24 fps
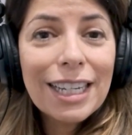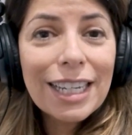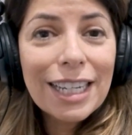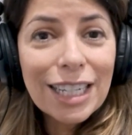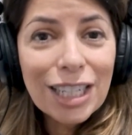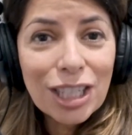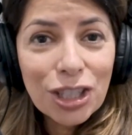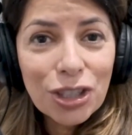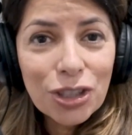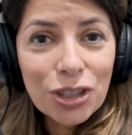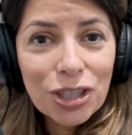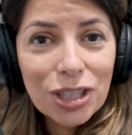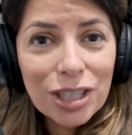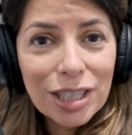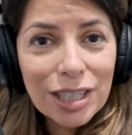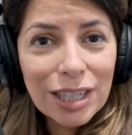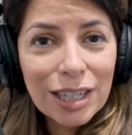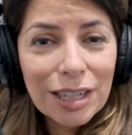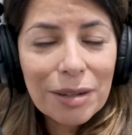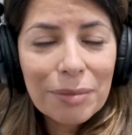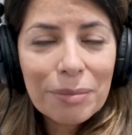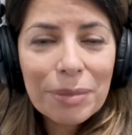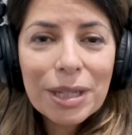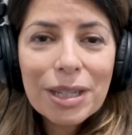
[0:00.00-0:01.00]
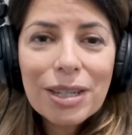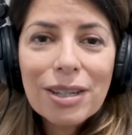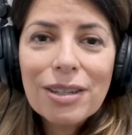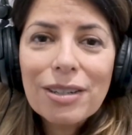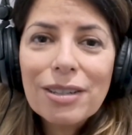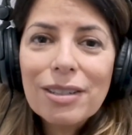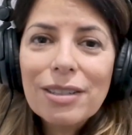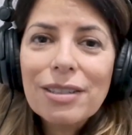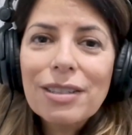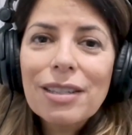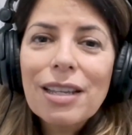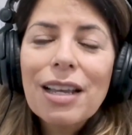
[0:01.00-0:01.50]
interesting
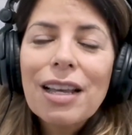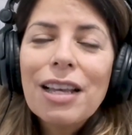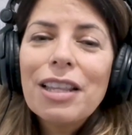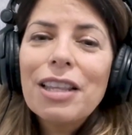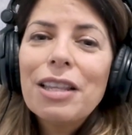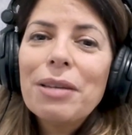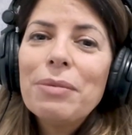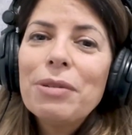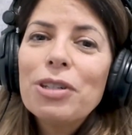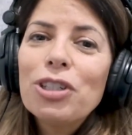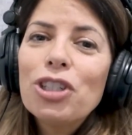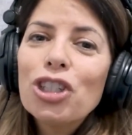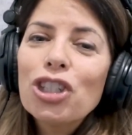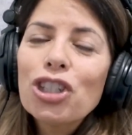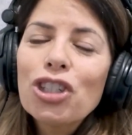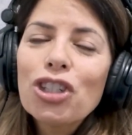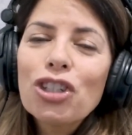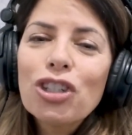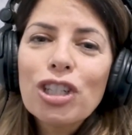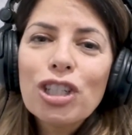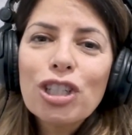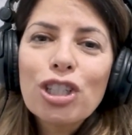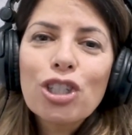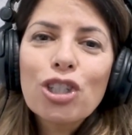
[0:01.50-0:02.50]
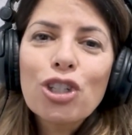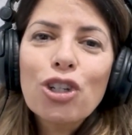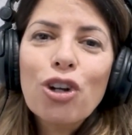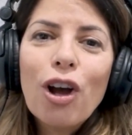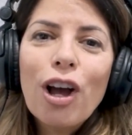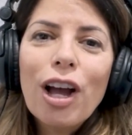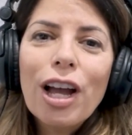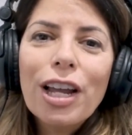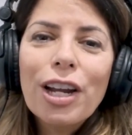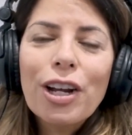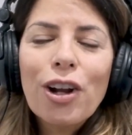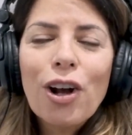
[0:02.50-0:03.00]
because the magician is
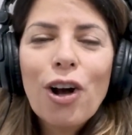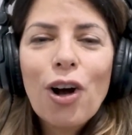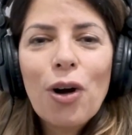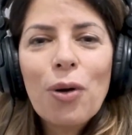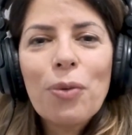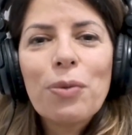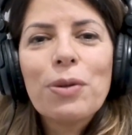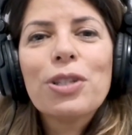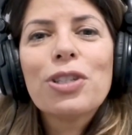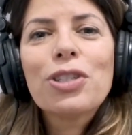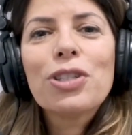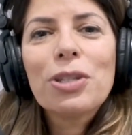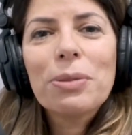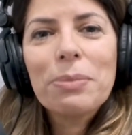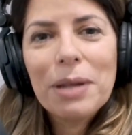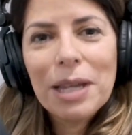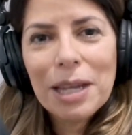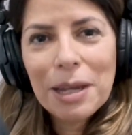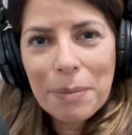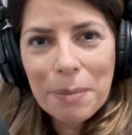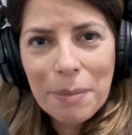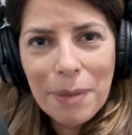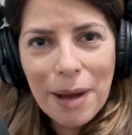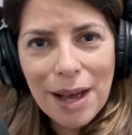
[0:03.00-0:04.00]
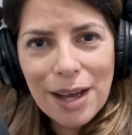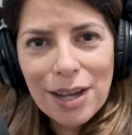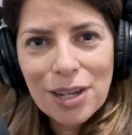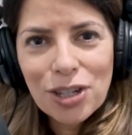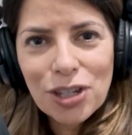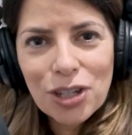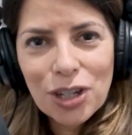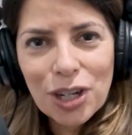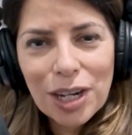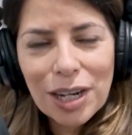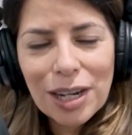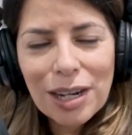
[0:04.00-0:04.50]
trying always to make
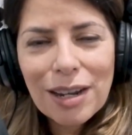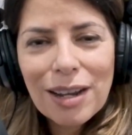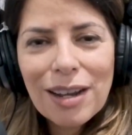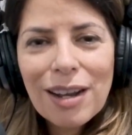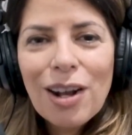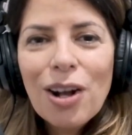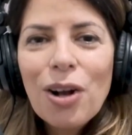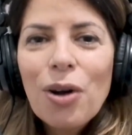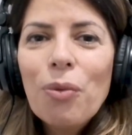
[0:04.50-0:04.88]
magic,